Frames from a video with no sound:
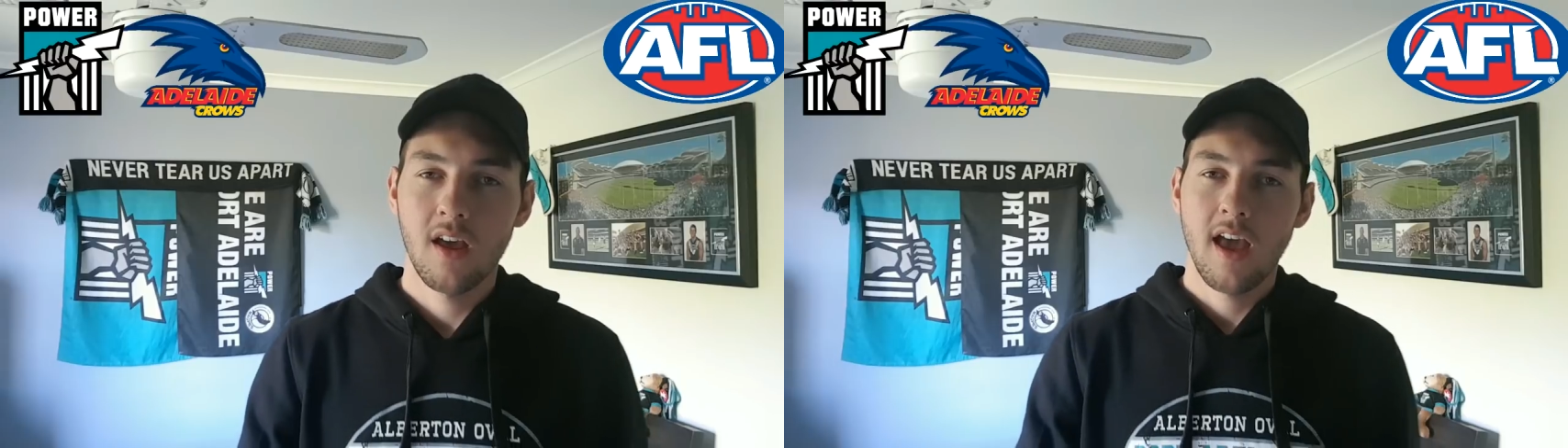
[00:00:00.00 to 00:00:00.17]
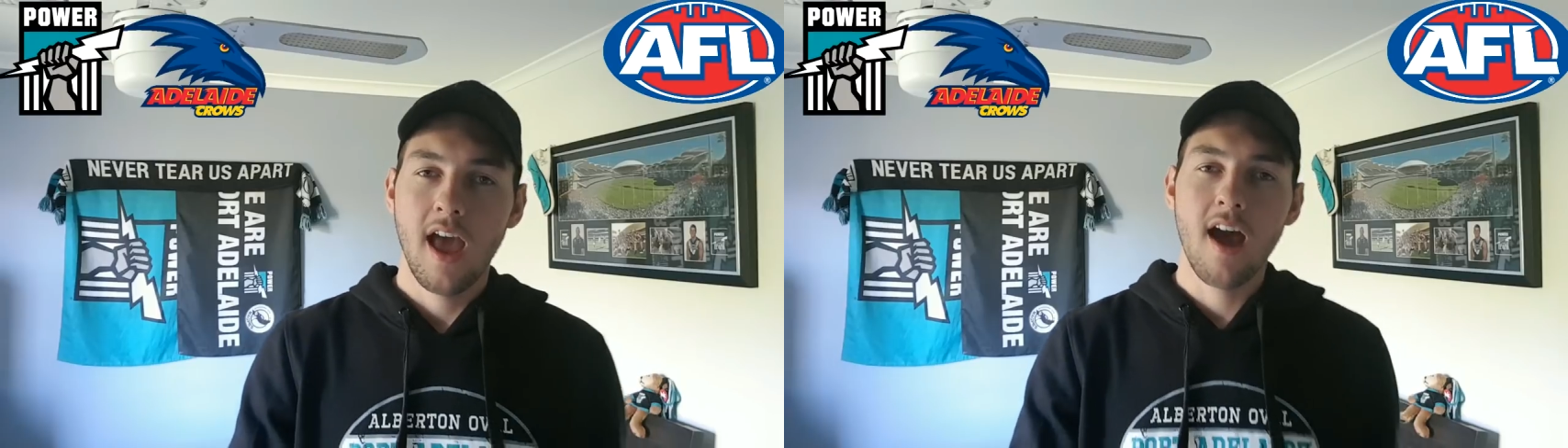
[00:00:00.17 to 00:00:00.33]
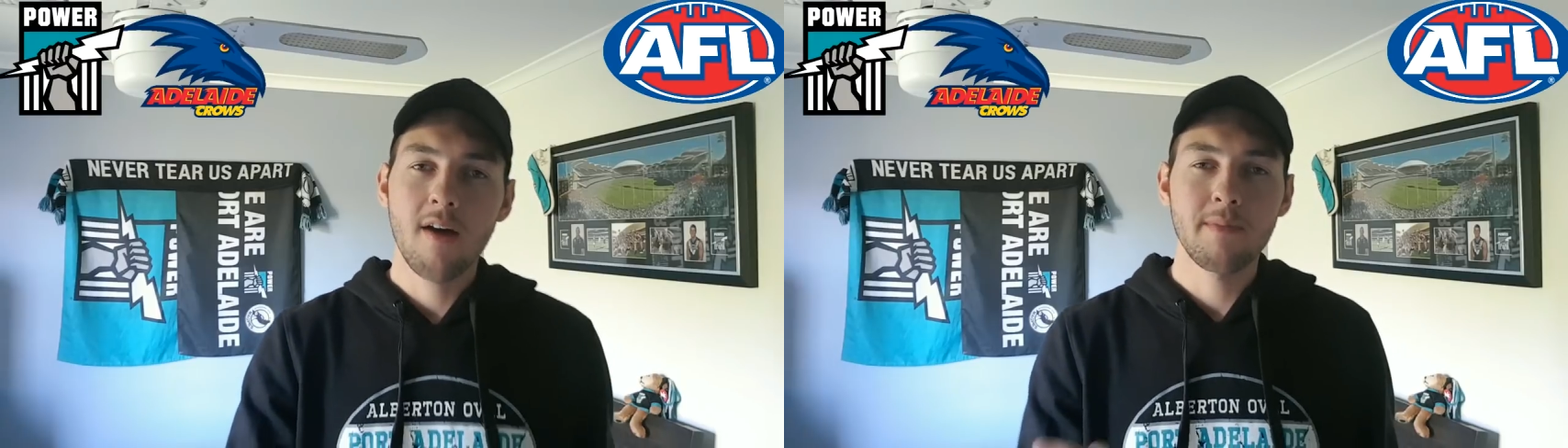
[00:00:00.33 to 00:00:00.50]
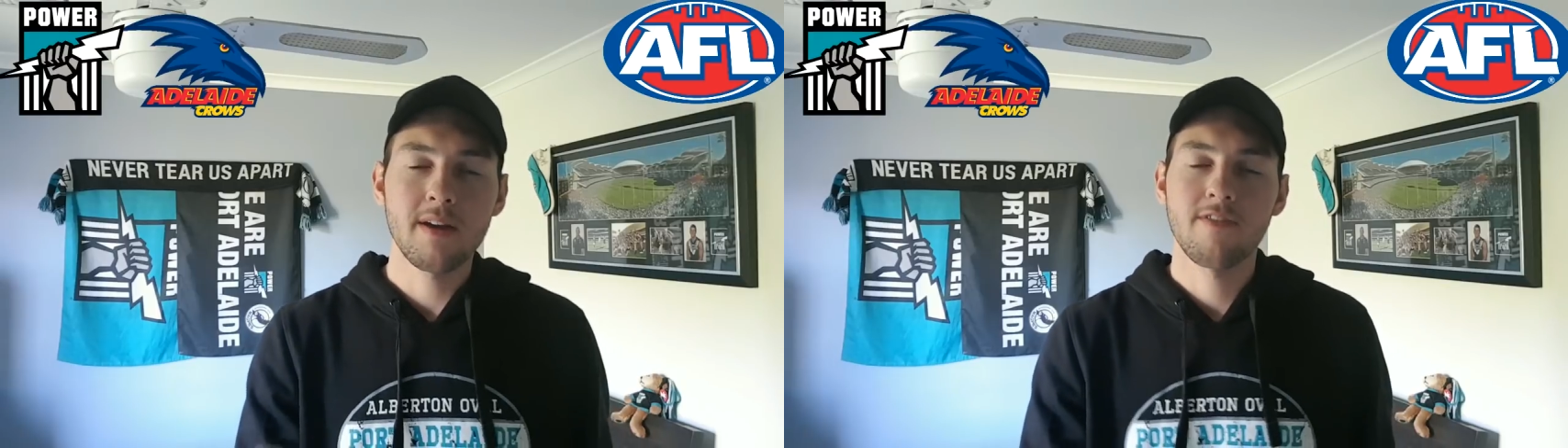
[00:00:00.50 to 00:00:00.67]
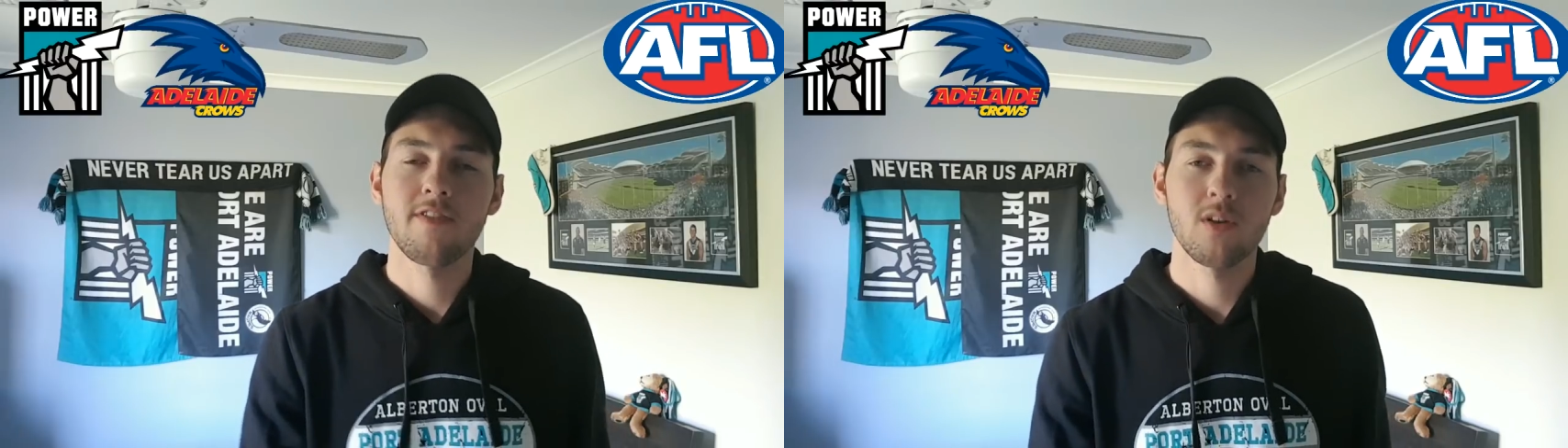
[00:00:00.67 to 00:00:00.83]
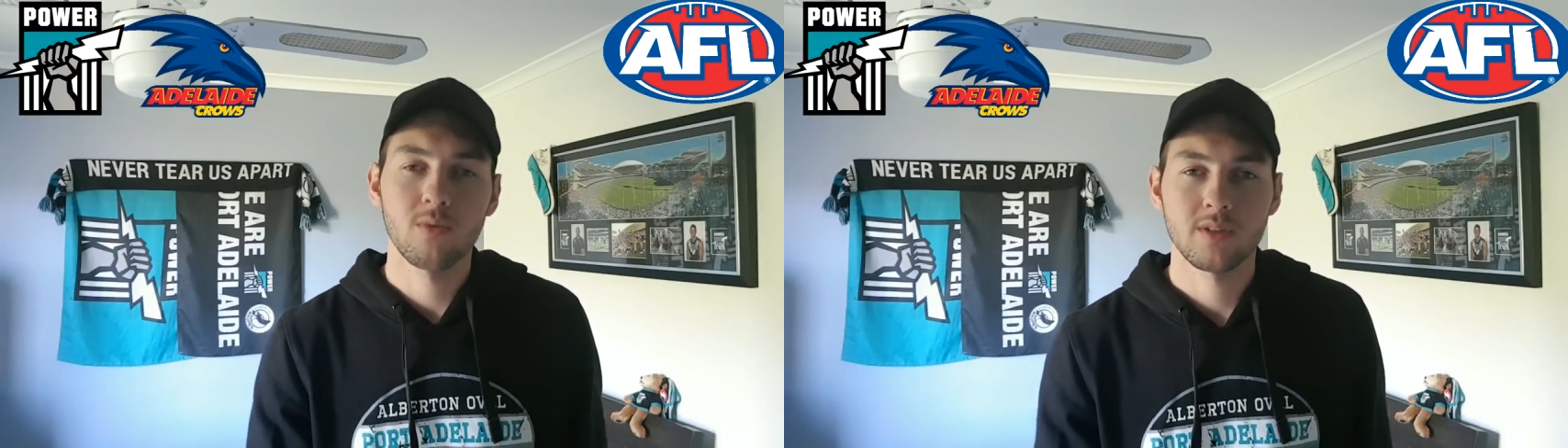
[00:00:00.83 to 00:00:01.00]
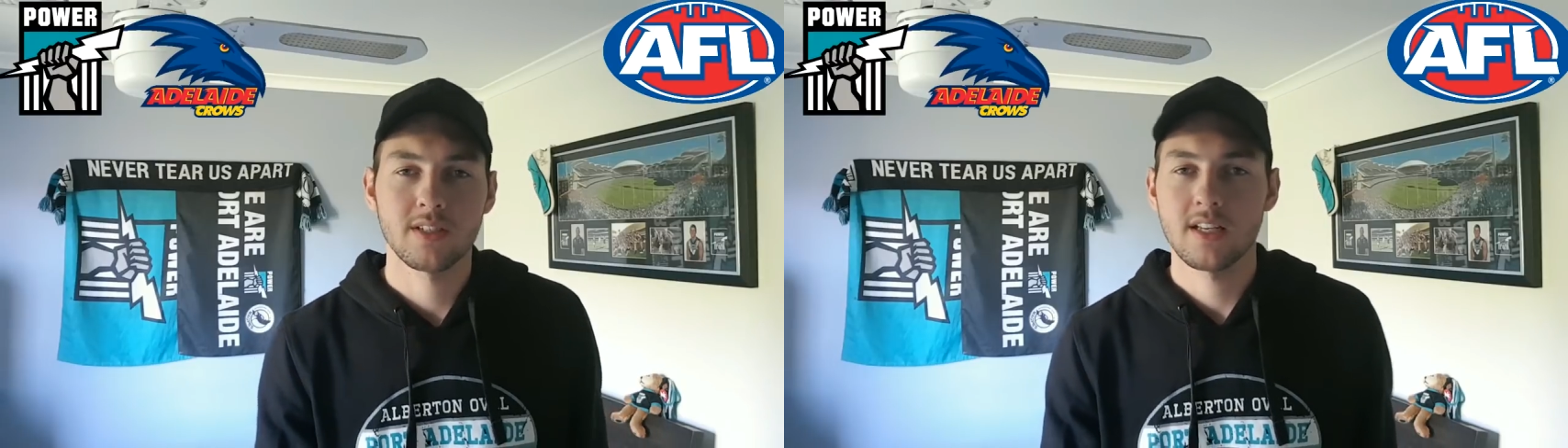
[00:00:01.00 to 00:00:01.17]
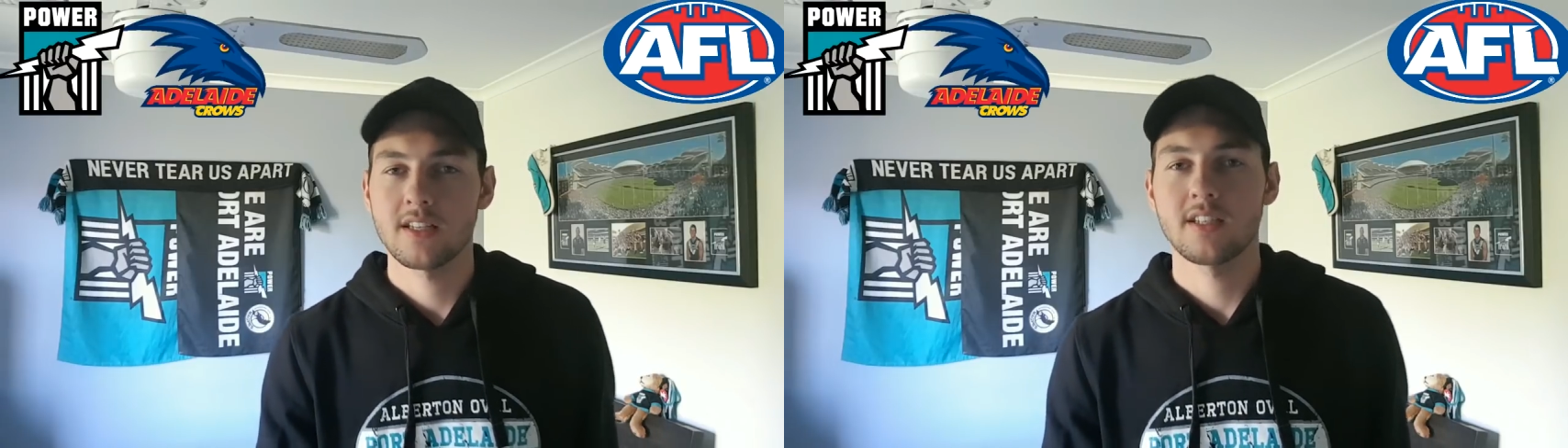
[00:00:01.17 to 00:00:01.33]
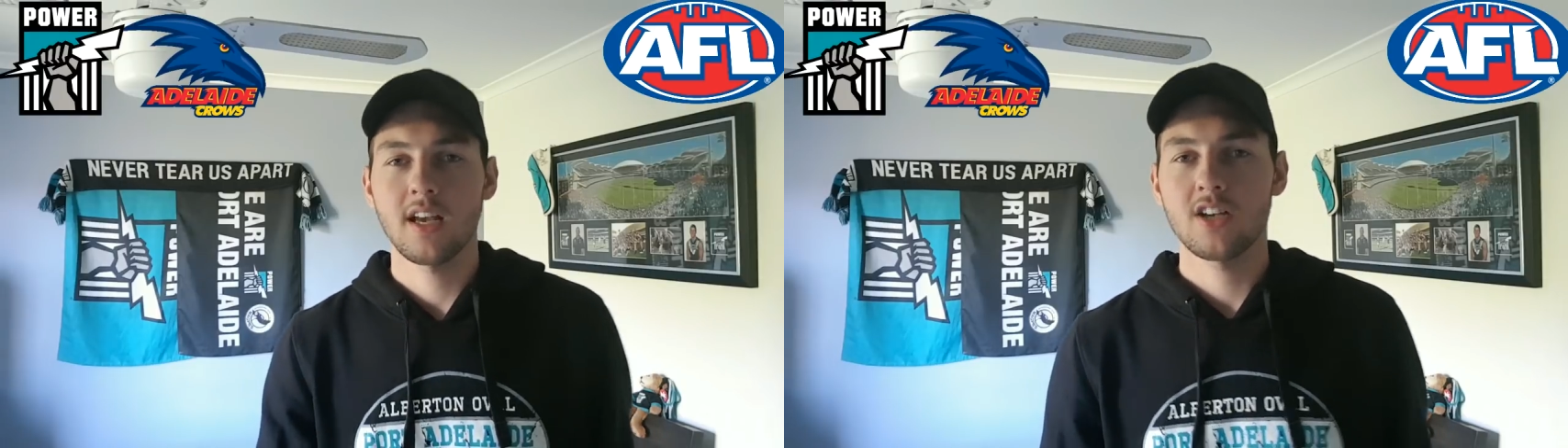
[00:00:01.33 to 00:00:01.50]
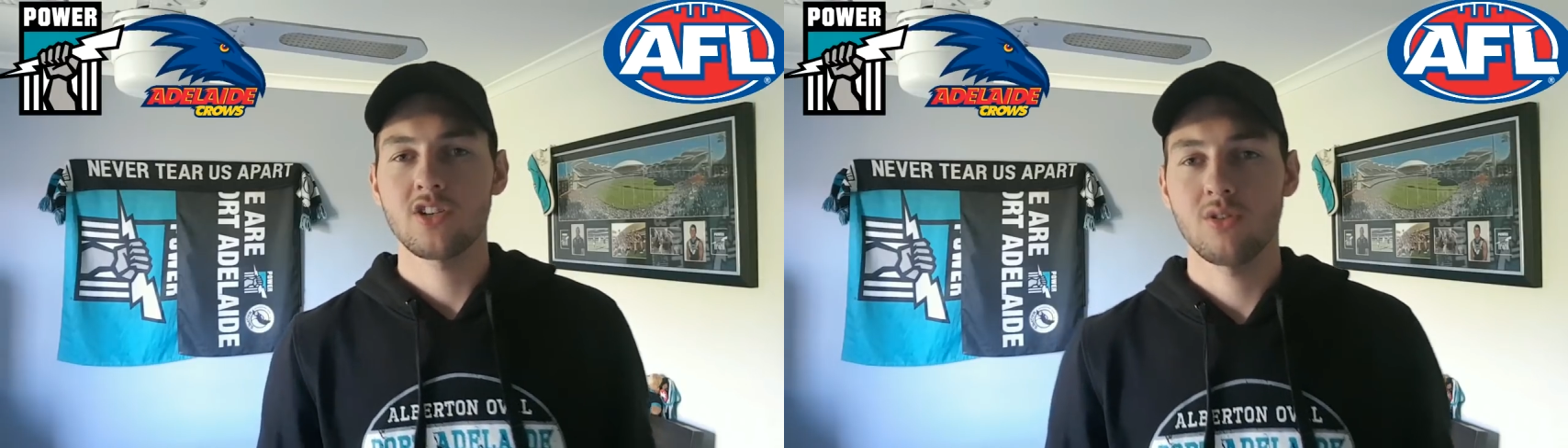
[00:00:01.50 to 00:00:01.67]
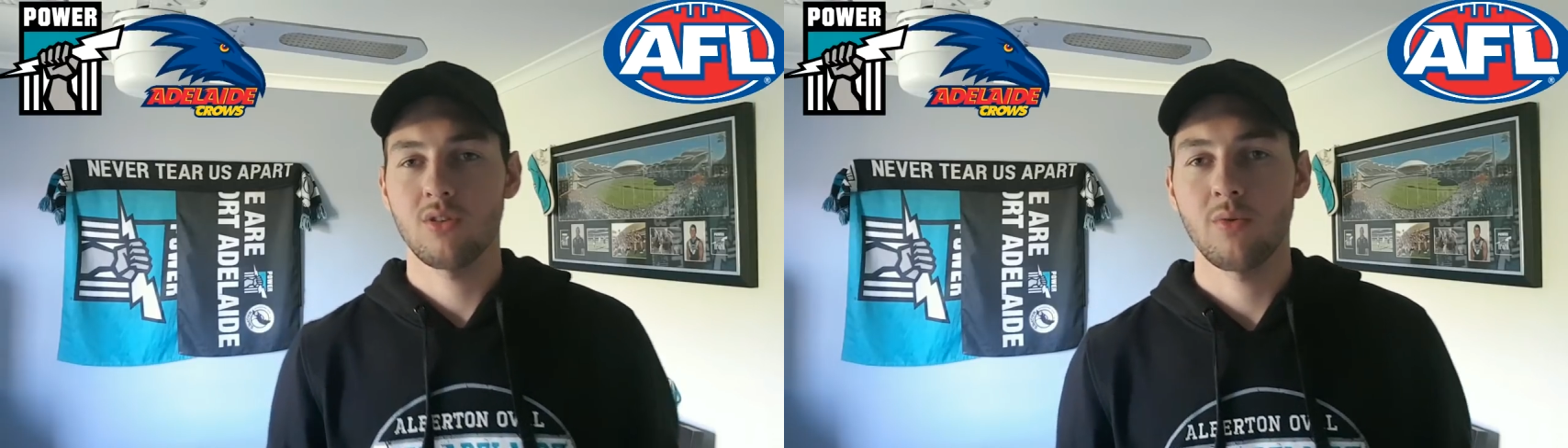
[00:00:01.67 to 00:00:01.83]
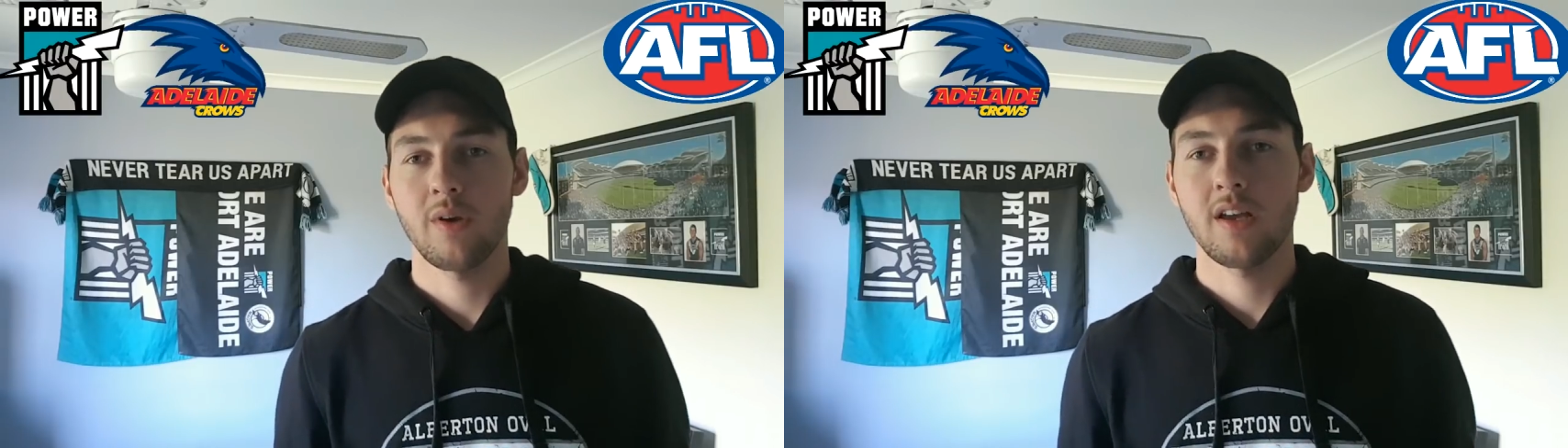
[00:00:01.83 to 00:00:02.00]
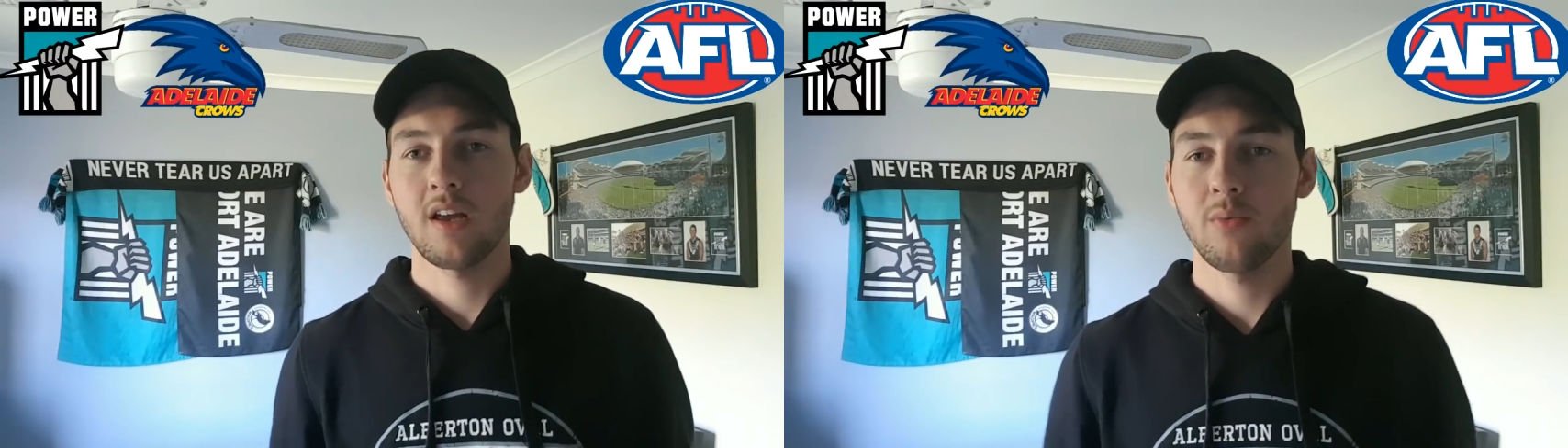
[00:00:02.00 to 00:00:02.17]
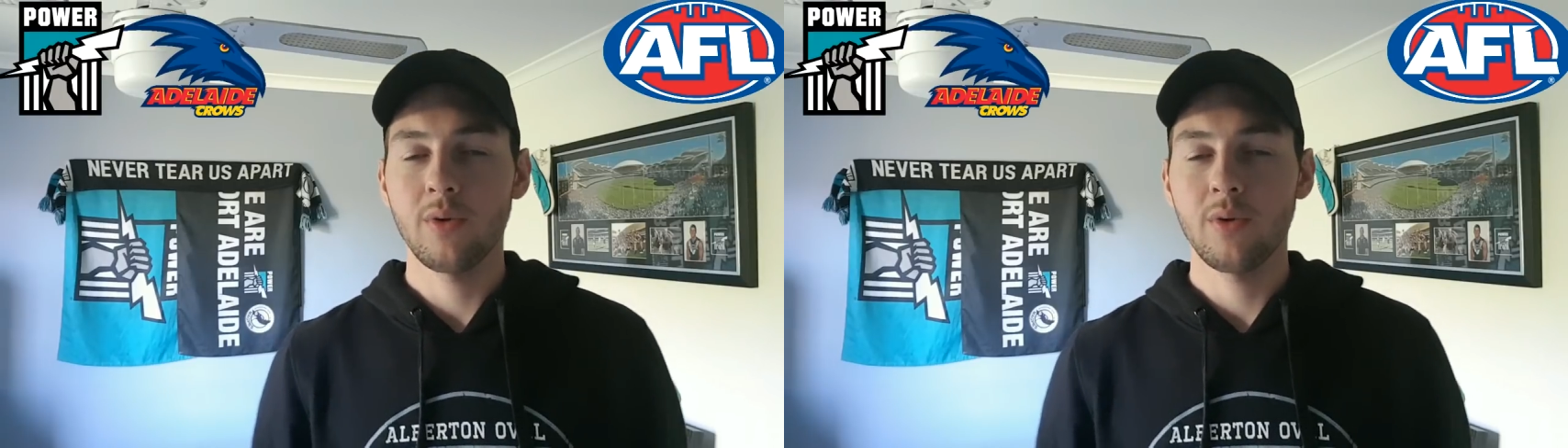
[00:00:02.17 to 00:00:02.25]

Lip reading: Our midfield was sensational on the weekend.